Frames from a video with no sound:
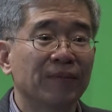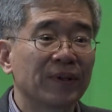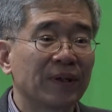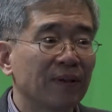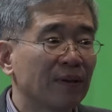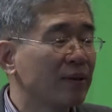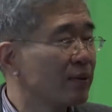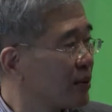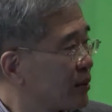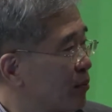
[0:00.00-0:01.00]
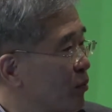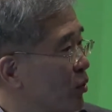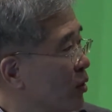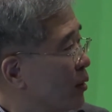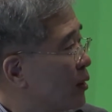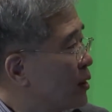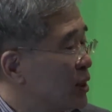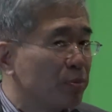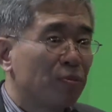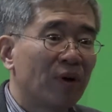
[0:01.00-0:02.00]
Okay, that's I'm going to
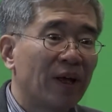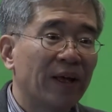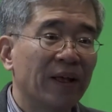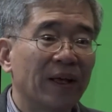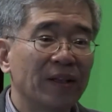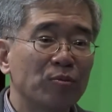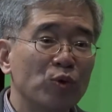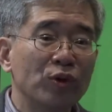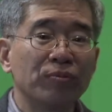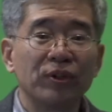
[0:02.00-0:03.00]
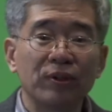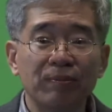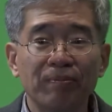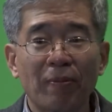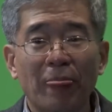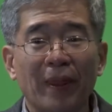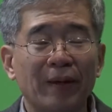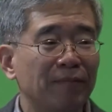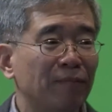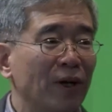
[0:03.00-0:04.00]
explain. And moreover,
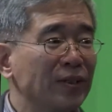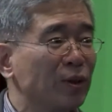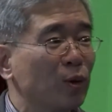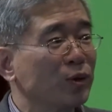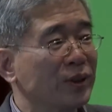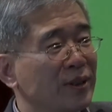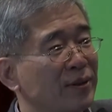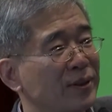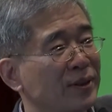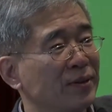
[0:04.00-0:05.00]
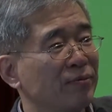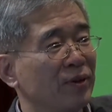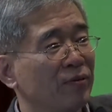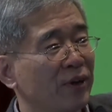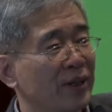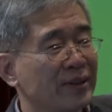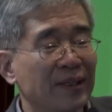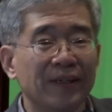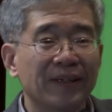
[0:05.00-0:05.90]
rental costs increase very fast.